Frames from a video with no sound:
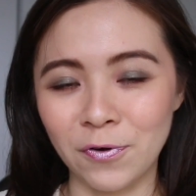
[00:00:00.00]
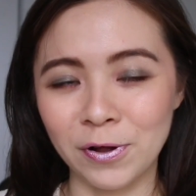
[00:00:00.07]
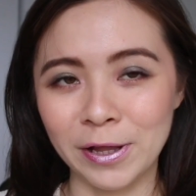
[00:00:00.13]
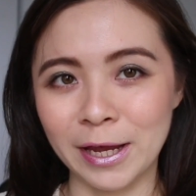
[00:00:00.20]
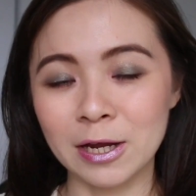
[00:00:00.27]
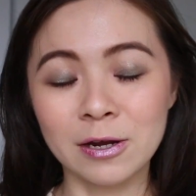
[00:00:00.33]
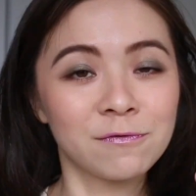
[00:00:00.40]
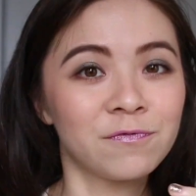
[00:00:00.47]
for
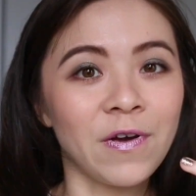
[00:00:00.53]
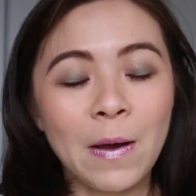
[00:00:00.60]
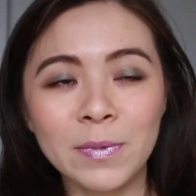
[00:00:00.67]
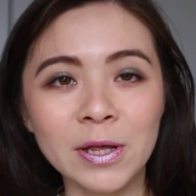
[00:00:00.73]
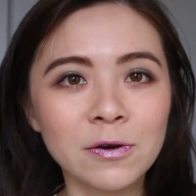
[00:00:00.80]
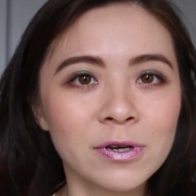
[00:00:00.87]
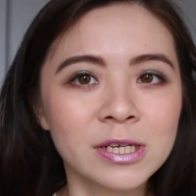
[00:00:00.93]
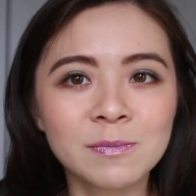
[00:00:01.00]
like
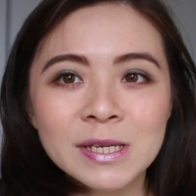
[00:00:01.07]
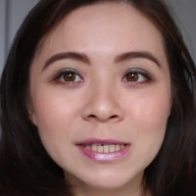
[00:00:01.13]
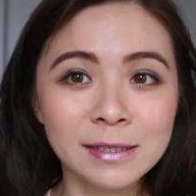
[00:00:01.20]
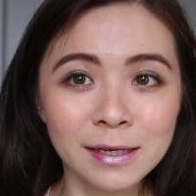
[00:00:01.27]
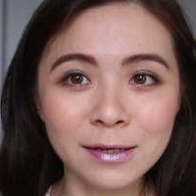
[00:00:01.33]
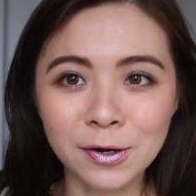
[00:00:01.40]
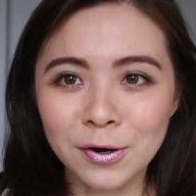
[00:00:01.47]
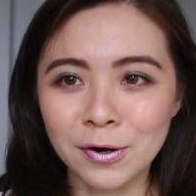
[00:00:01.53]
family Christmas
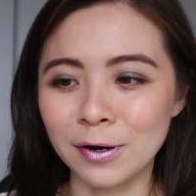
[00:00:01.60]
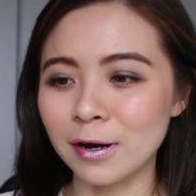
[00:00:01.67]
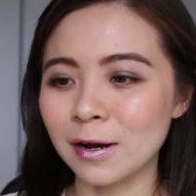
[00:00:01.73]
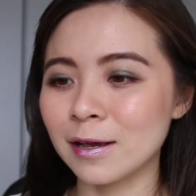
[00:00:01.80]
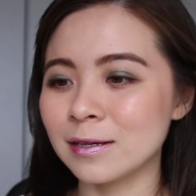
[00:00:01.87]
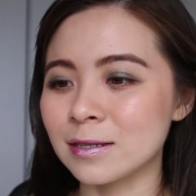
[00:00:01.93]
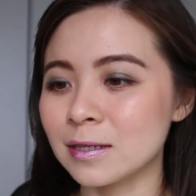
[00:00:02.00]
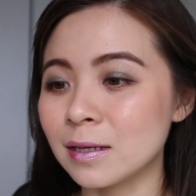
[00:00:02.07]
dinner
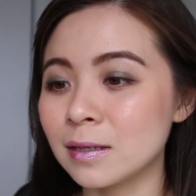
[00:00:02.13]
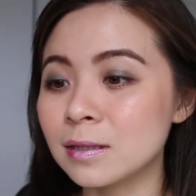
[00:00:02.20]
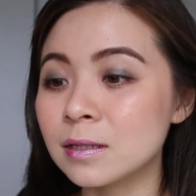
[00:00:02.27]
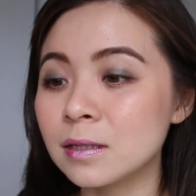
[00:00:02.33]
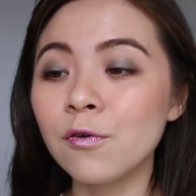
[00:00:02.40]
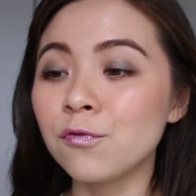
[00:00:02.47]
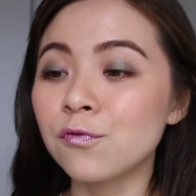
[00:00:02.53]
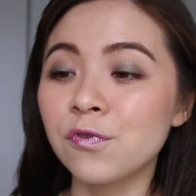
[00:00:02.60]
because it's
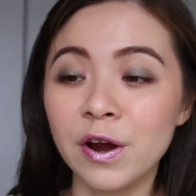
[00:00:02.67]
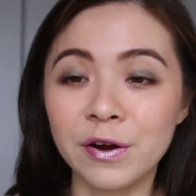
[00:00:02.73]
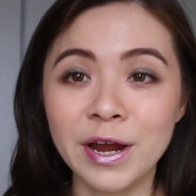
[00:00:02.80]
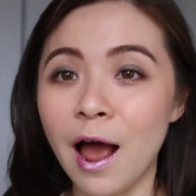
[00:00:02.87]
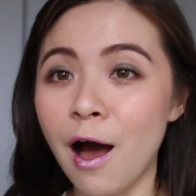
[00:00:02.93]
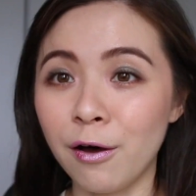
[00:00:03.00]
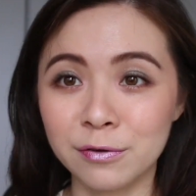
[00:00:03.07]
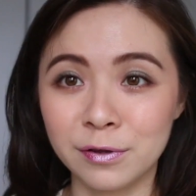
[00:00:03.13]

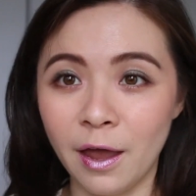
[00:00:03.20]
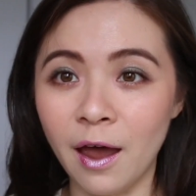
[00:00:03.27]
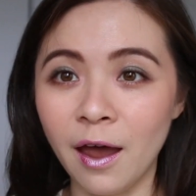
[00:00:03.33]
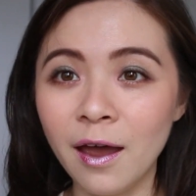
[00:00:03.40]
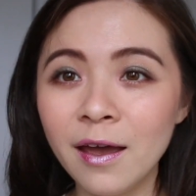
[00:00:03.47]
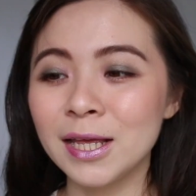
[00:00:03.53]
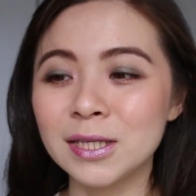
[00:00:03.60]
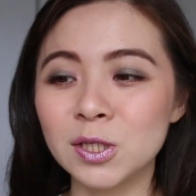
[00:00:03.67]
very out
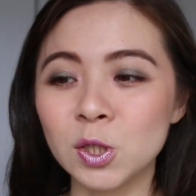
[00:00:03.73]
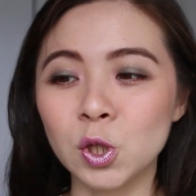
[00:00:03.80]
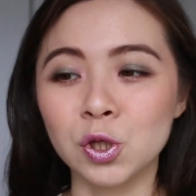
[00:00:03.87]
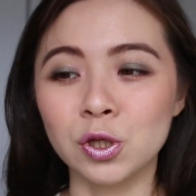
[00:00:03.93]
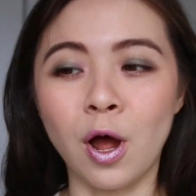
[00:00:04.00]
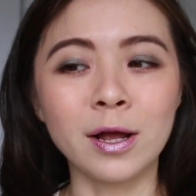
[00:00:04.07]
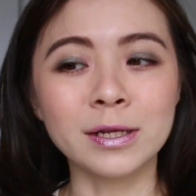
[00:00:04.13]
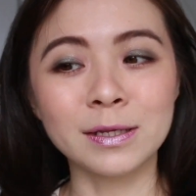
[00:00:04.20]
there. It's
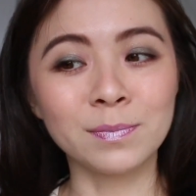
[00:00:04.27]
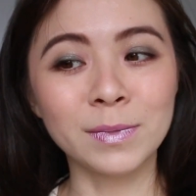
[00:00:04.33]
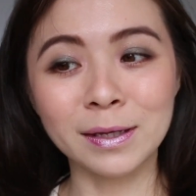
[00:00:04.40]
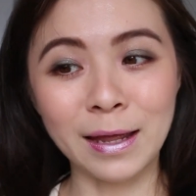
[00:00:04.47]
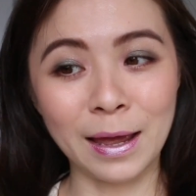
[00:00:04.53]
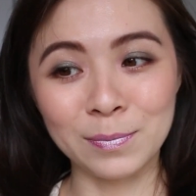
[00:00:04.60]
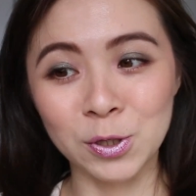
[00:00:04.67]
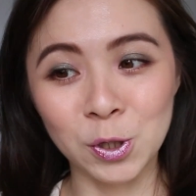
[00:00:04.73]
not something
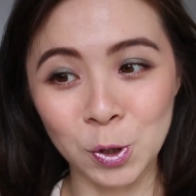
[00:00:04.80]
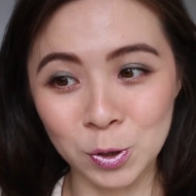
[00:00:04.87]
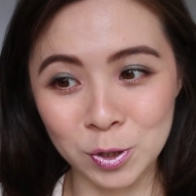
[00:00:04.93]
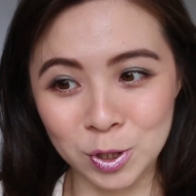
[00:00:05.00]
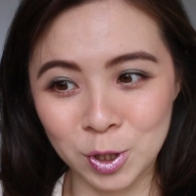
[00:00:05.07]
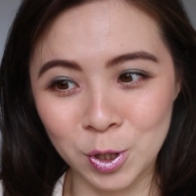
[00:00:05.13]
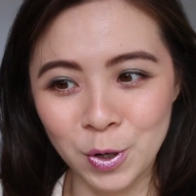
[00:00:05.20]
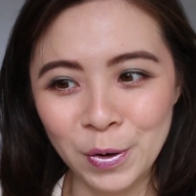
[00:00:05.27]
that I'm
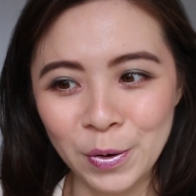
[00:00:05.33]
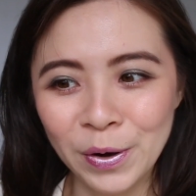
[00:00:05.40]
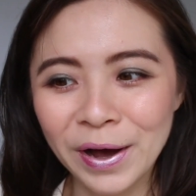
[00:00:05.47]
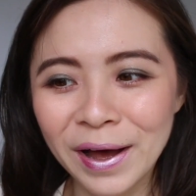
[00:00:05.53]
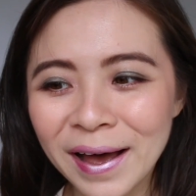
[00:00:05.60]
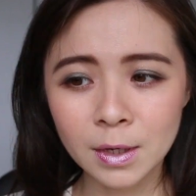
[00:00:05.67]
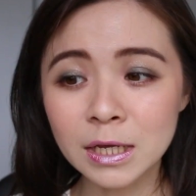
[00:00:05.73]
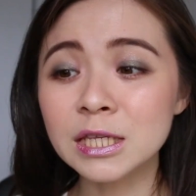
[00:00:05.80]
used
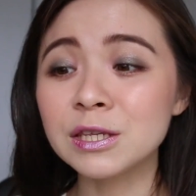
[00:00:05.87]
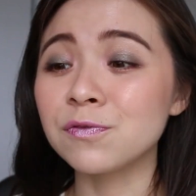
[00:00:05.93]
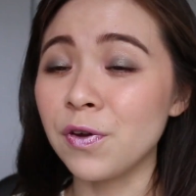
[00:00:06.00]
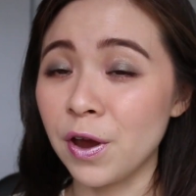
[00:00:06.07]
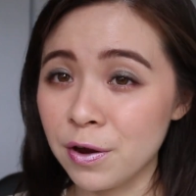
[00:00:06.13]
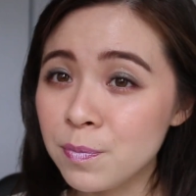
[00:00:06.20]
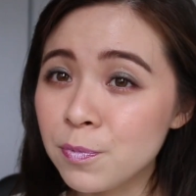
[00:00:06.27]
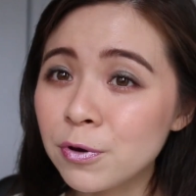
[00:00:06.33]
to. It's
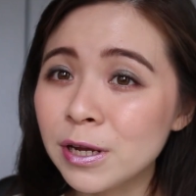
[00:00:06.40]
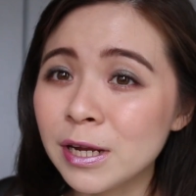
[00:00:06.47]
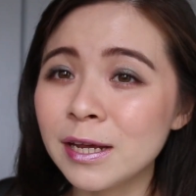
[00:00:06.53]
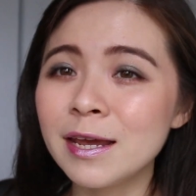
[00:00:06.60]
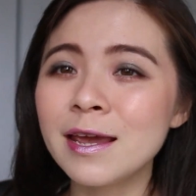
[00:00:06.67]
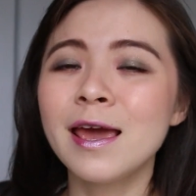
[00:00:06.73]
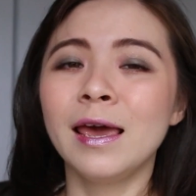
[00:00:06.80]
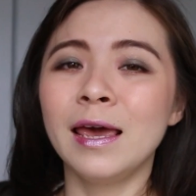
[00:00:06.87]
very
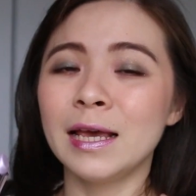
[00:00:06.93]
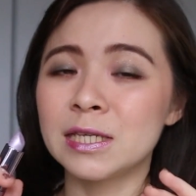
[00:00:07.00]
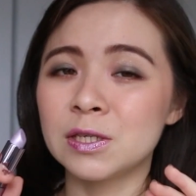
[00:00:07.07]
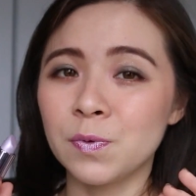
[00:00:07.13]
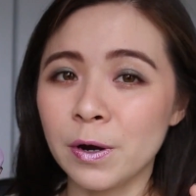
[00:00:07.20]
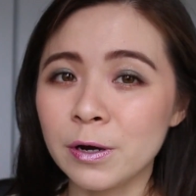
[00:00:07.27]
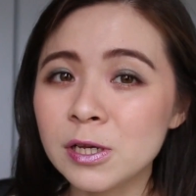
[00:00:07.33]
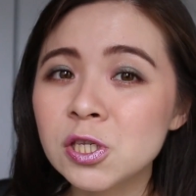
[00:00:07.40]
pretty, it's
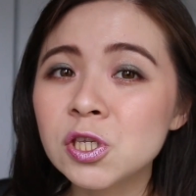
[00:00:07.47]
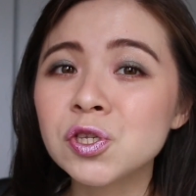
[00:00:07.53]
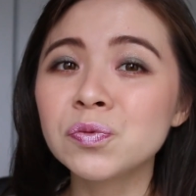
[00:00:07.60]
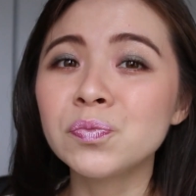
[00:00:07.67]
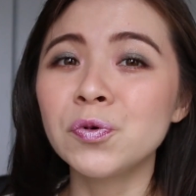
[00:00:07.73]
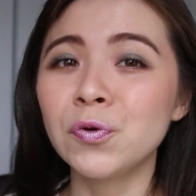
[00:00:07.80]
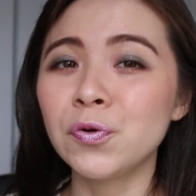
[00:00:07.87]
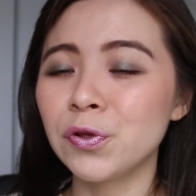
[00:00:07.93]
very
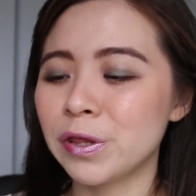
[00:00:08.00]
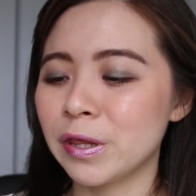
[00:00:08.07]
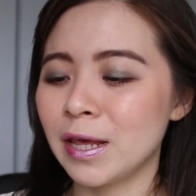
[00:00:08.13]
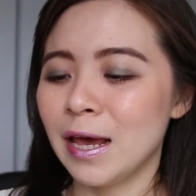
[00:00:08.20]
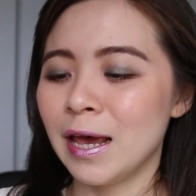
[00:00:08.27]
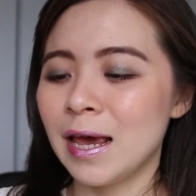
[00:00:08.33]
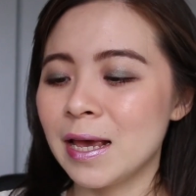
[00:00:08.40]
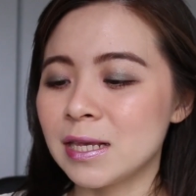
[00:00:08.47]
smooth,
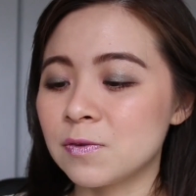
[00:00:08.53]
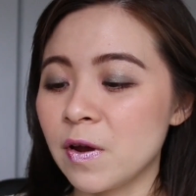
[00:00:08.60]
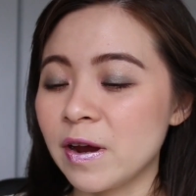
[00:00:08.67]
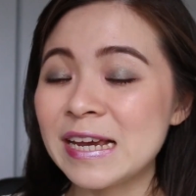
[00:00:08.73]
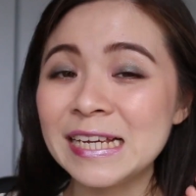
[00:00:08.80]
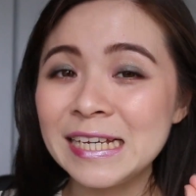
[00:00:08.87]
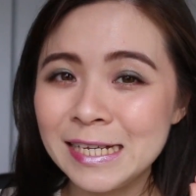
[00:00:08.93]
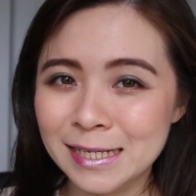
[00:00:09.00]
it's
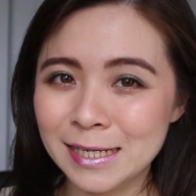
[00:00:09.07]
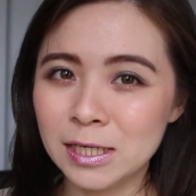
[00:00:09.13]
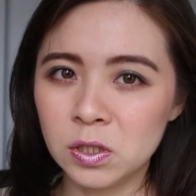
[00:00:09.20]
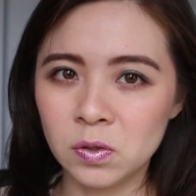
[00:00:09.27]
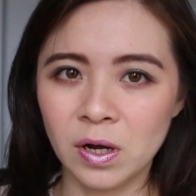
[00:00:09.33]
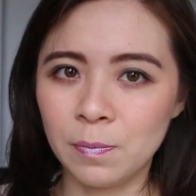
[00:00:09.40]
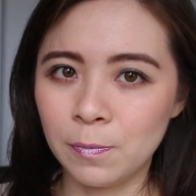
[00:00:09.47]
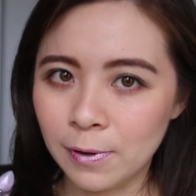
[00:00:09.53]
very easy
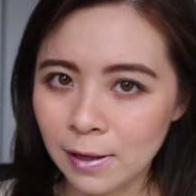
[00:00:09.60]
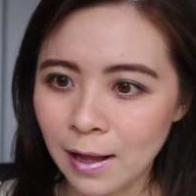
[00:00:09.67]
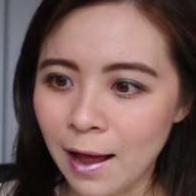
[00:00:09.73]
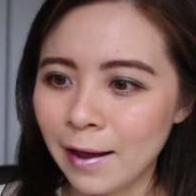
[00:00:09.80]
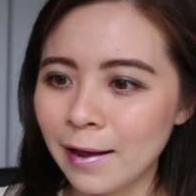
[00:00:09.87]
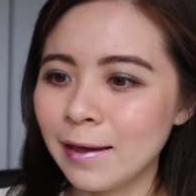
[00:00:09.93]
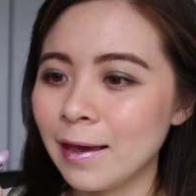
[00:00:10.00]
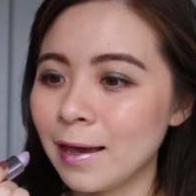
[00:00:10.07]
to
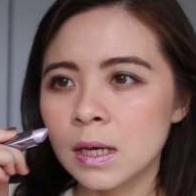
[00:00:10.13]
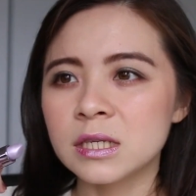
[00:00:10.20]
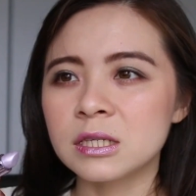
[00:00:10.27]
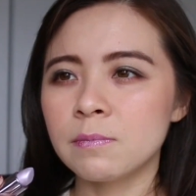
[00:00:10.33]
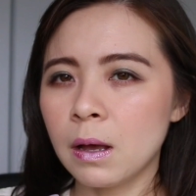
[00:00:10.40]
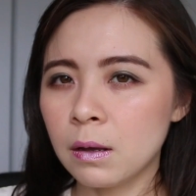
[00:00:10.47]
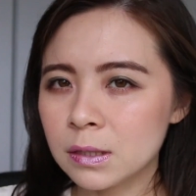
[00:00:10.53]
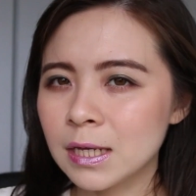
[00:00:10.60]
apply. It
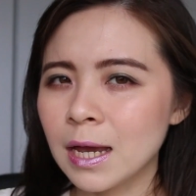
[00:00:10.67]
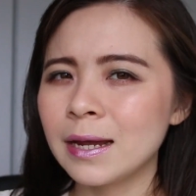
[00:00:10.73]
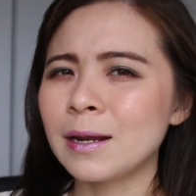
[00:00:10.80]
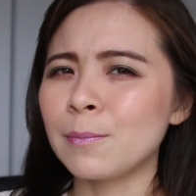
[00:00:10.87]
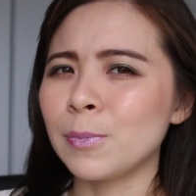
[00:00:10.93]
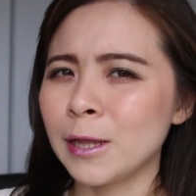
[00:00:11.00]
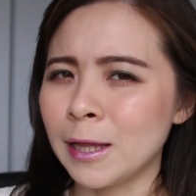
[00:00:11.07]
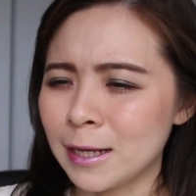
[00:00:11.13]
smells kind
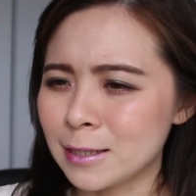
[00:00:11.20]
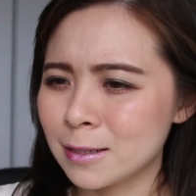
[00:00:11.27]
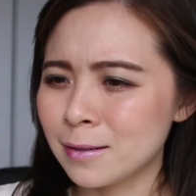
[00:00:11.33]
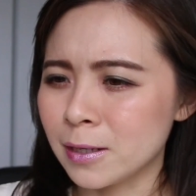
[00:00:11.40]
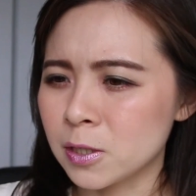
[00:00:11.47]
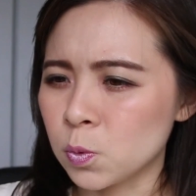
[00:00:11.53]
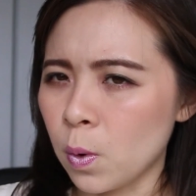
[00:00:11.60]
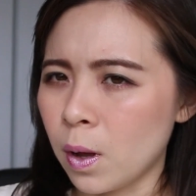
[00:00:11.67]
of pleasant
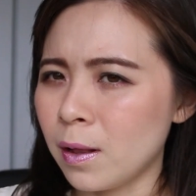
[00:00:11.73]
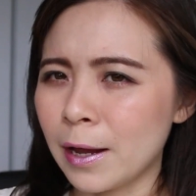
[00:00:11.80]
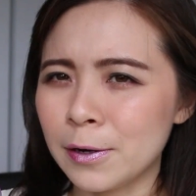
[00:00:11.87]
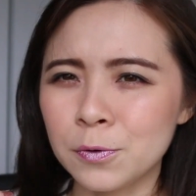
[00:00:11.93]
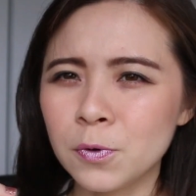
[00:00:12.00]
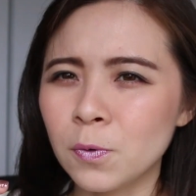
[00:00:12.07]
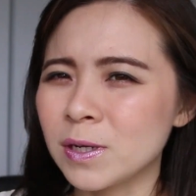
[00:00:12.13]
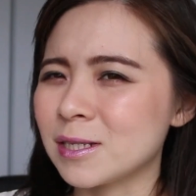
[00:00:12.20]
as well. I
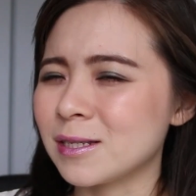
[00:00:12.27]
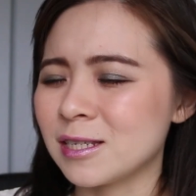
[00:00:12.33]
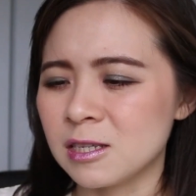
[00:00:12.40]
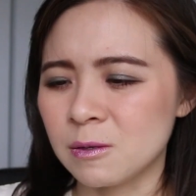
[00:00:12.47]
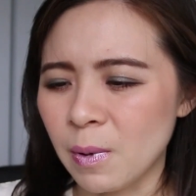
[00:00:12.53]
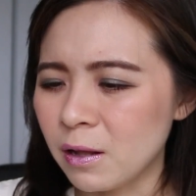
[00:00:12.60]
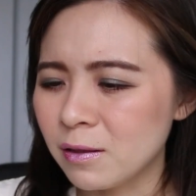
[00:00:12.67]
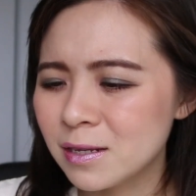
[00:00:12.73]
don't know what
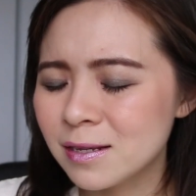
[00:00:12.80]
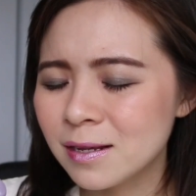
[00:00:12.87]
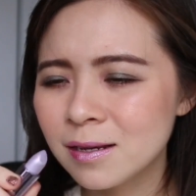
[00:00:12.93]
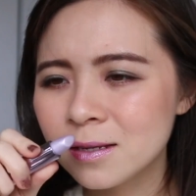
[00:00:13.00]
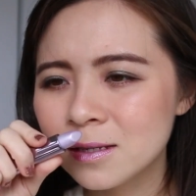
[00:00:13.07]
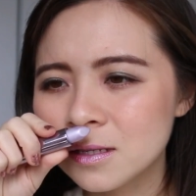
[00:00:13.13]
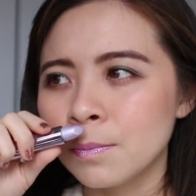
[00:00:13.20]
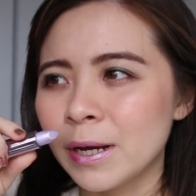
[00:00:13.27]
smell it
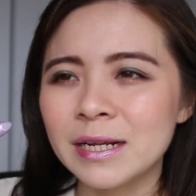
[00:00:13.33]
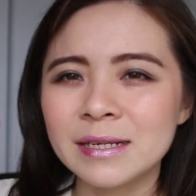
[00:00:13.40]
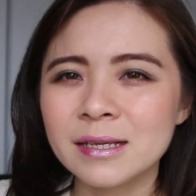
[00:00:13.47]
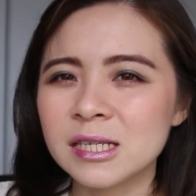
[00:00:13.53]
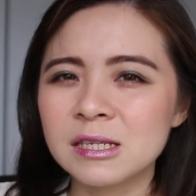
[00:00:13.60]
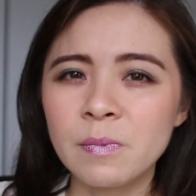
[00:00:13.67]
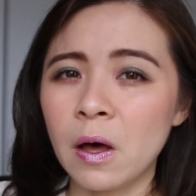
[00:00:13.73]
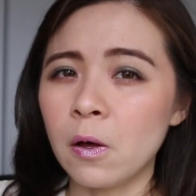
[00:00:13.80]
is, but it
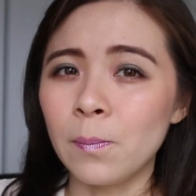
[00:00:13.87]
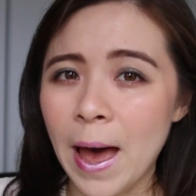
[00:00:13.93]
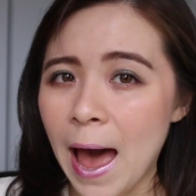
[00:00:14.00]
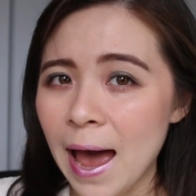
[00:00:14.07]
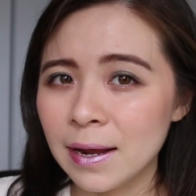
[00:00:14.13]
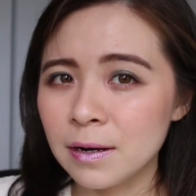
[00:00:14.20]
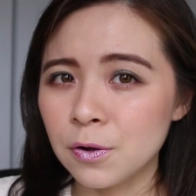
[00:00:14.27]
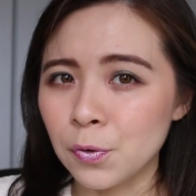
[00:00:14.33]
doesn't smell bad,